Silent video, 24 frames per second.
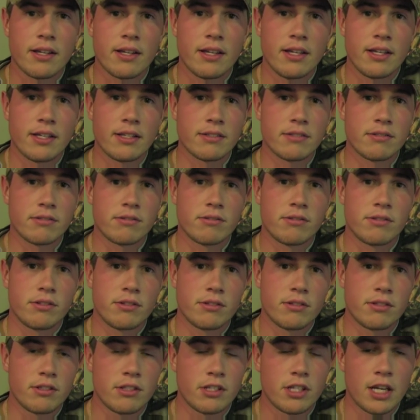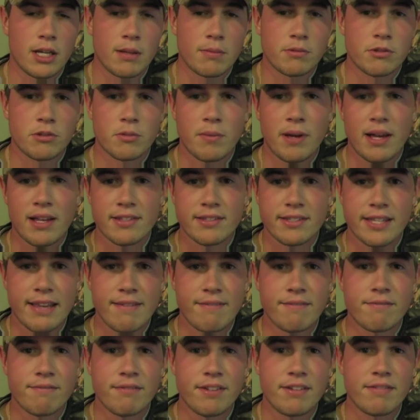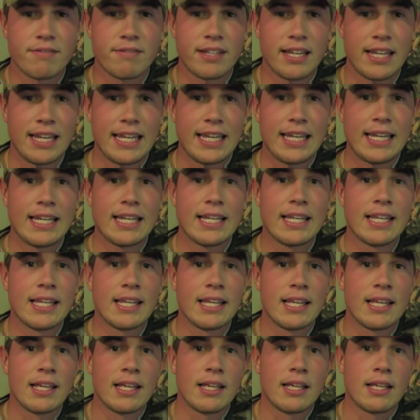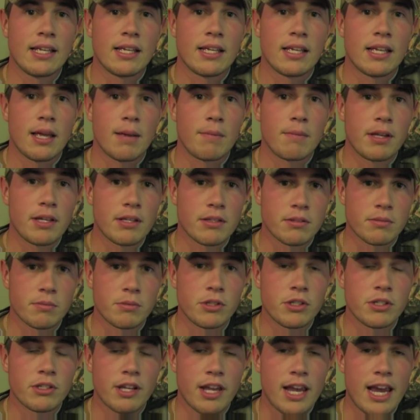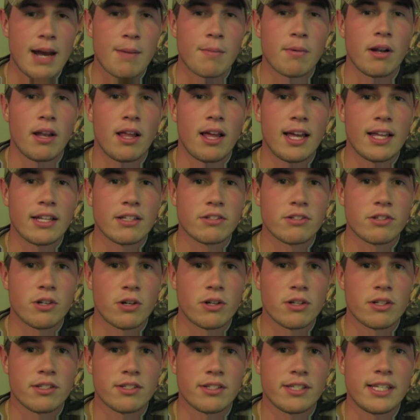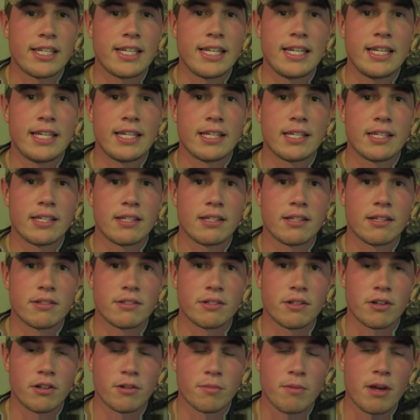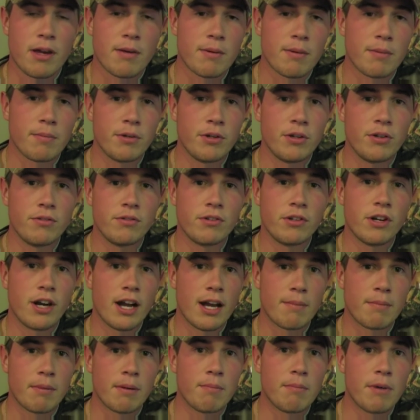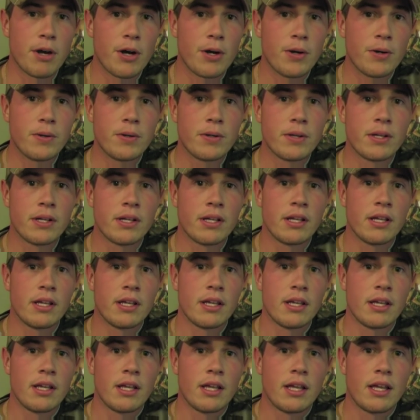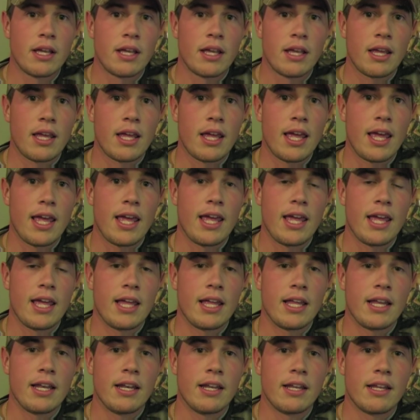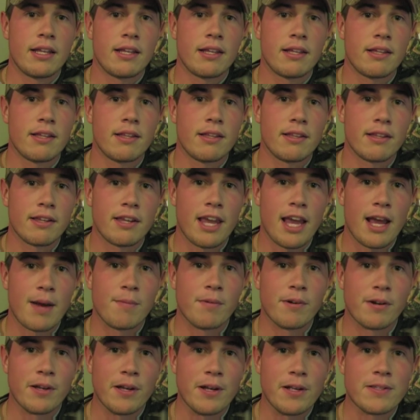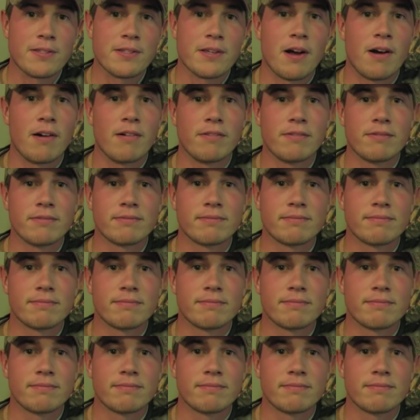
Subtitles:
It comes to about 7:15. I'm getting some good camera light, starting to see. I start to make my move to grab my bow, and the camera cuts off.